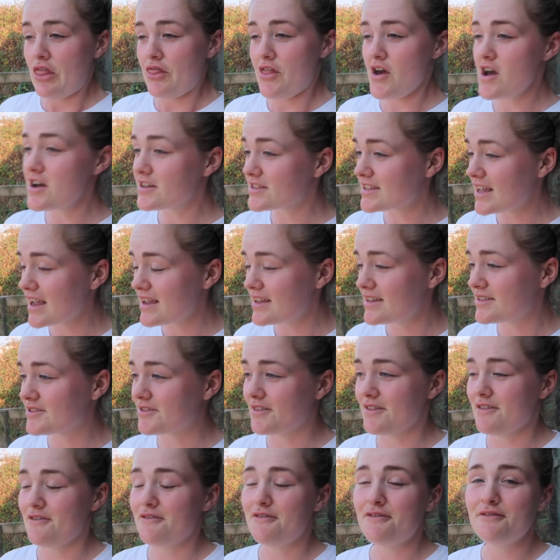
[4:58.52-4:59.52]
Thursday he's
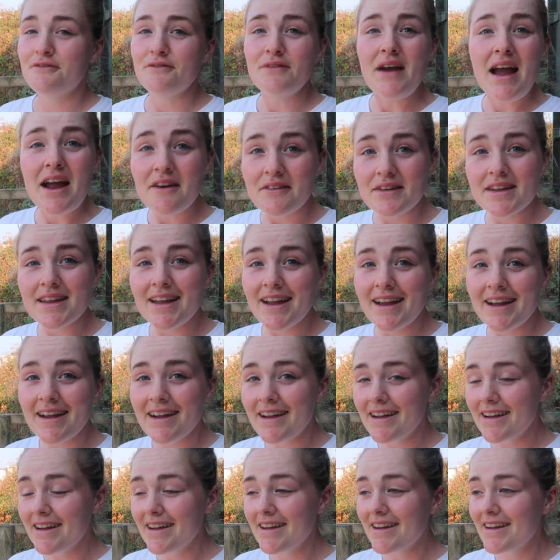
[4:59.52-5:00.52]
got the
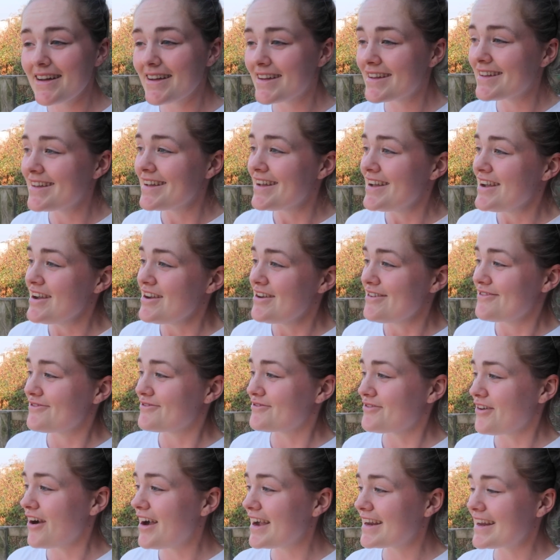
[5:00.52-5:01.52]
farrier.
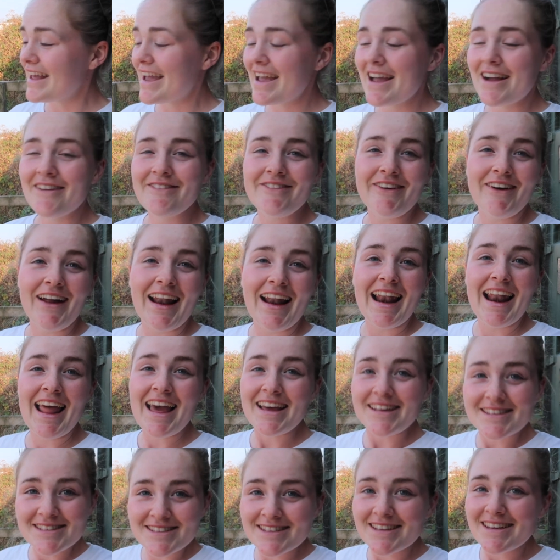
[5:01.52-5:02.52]
Friday I've a
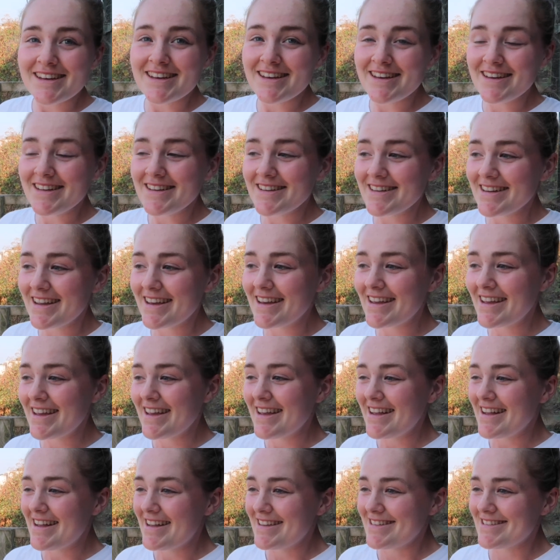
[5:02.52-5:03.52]
lesson.
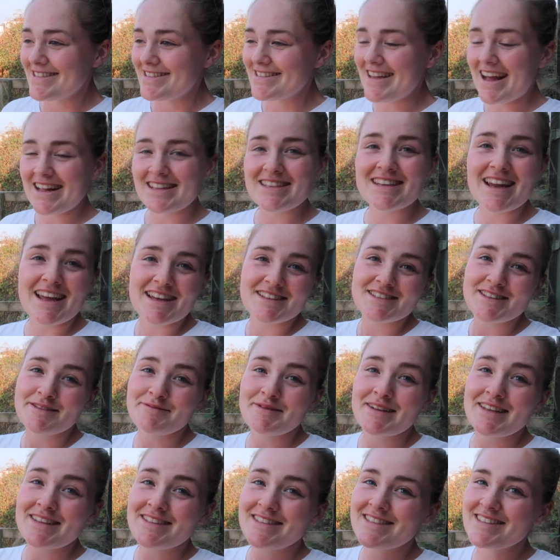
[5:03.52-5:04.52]
Saturday
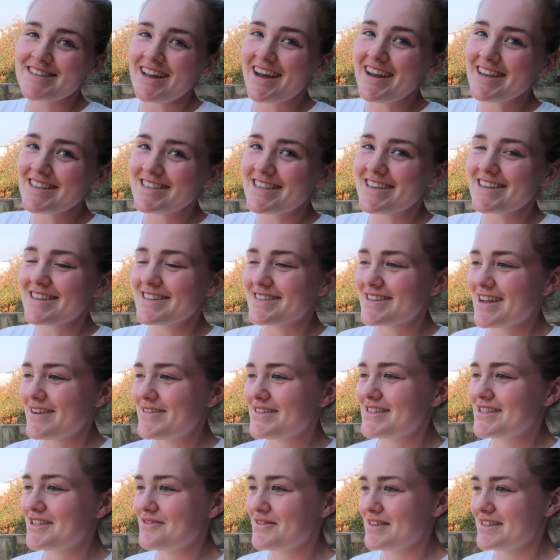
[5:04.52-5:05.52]
someone exciting is
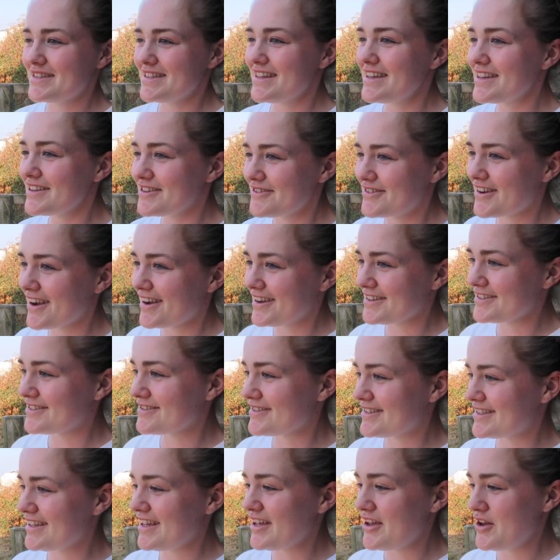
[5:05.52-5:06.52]
coming to visit. You guys
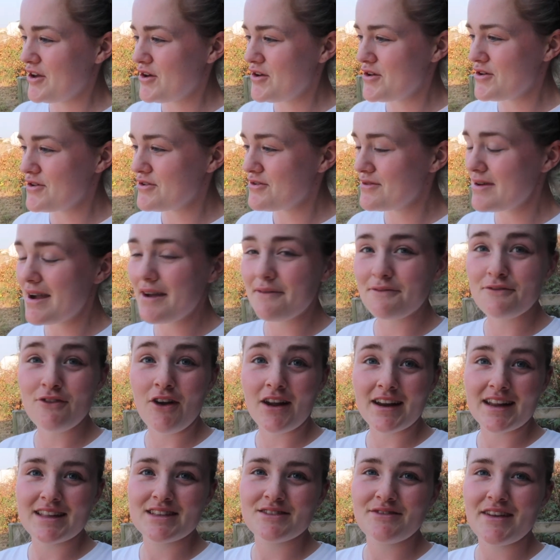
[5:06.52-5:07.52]
will see who. And
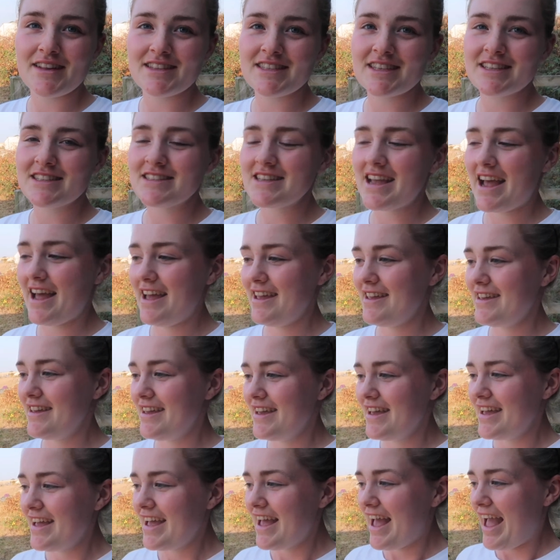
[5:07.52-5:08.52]
Friday's vetting day.
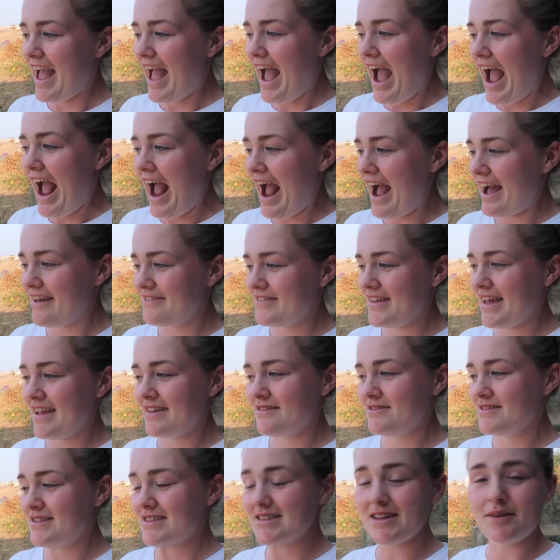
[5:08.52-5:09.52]
And
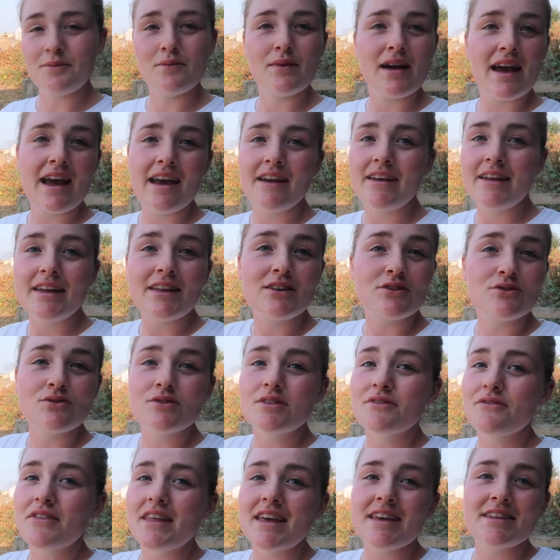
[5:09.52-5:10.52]
then somewhere in
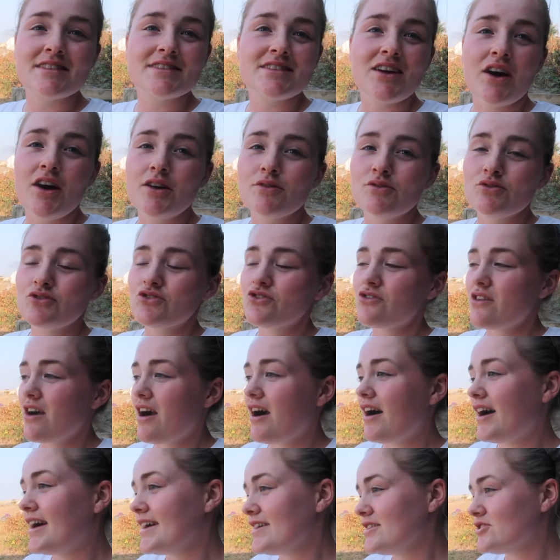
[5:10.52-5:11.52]
all of this I will
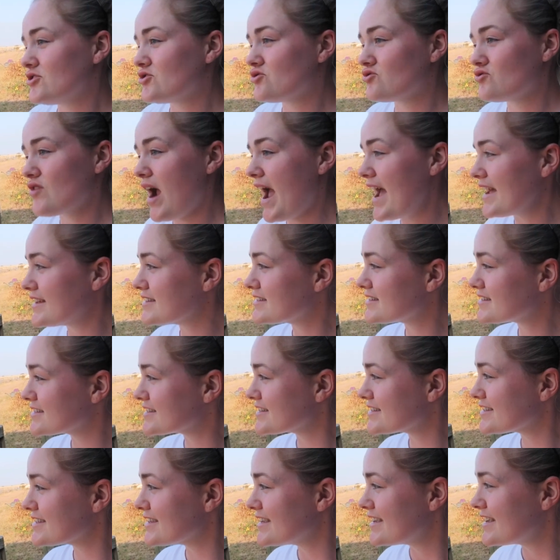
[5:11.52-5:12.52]
try to
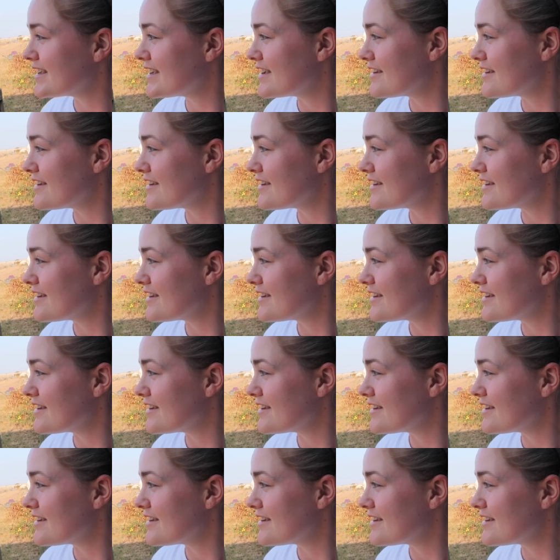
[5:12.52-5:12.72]
rest.